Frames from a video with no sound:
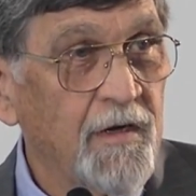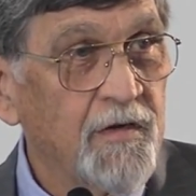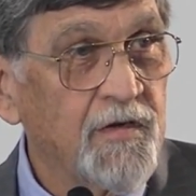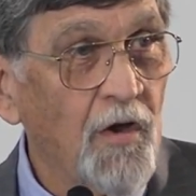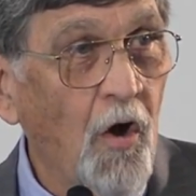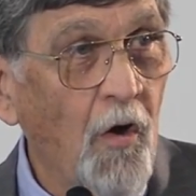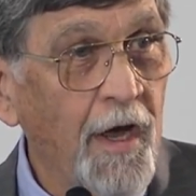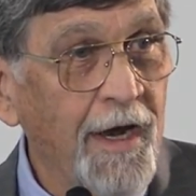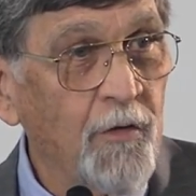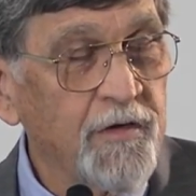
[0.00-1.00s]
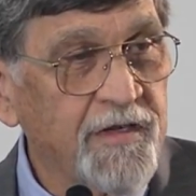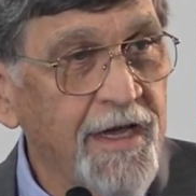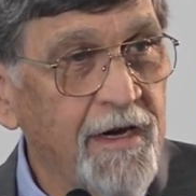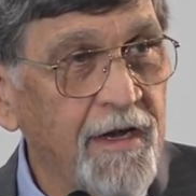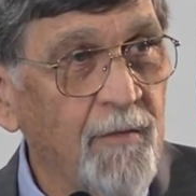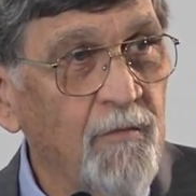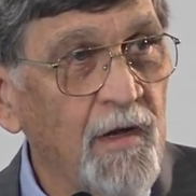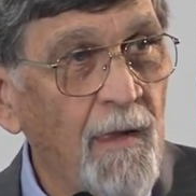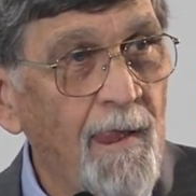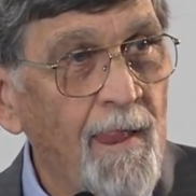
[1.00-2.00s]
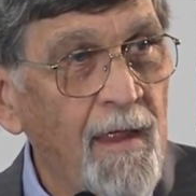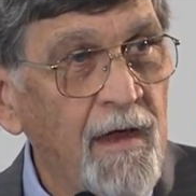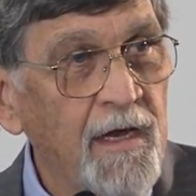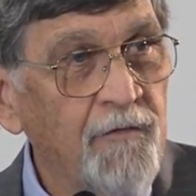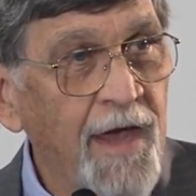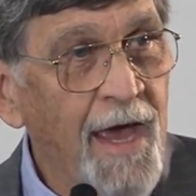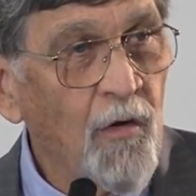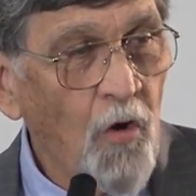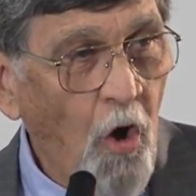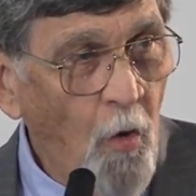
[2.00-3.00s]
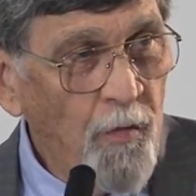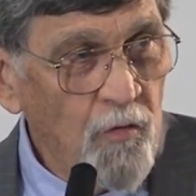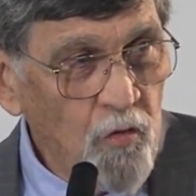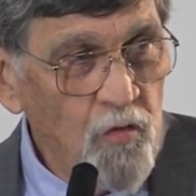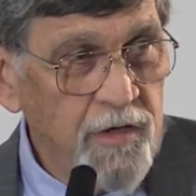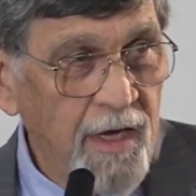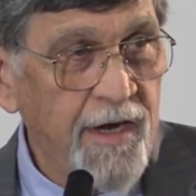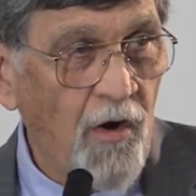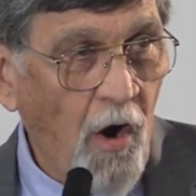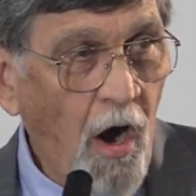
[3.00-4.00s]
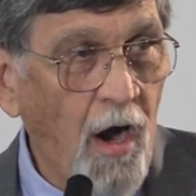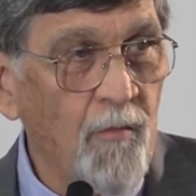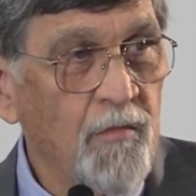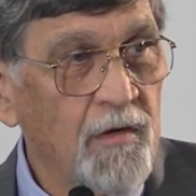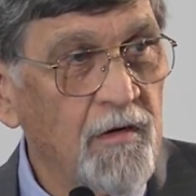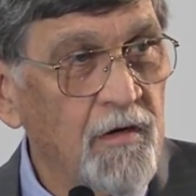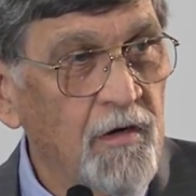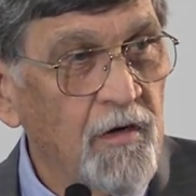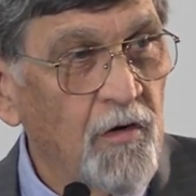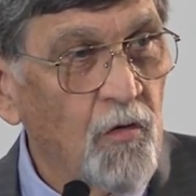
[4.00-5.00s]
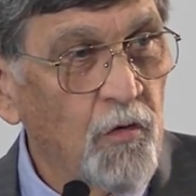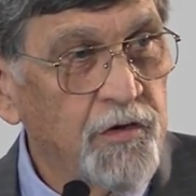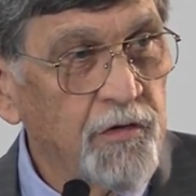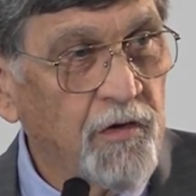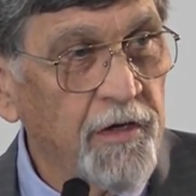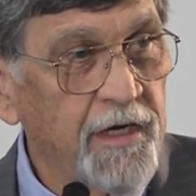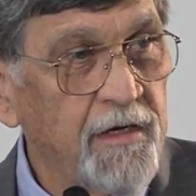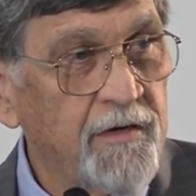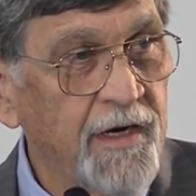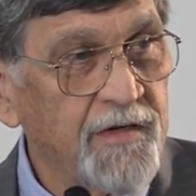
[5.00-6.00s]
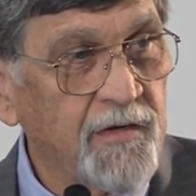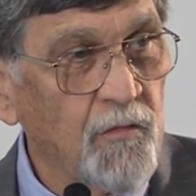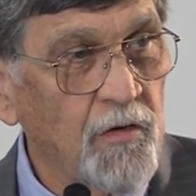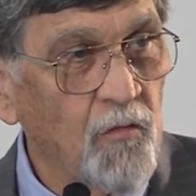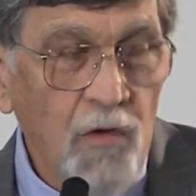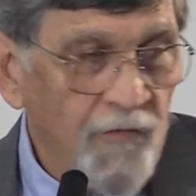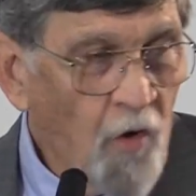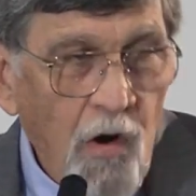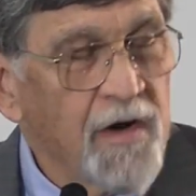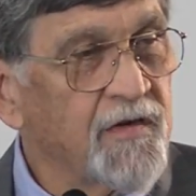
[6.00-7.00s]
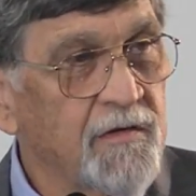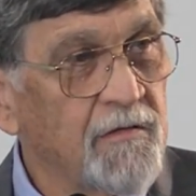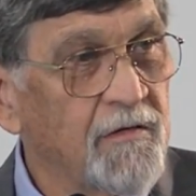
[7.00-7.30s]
So, and I would say to them, if you had an open wound on their arm, would you clean and dress the wound? Well, of course.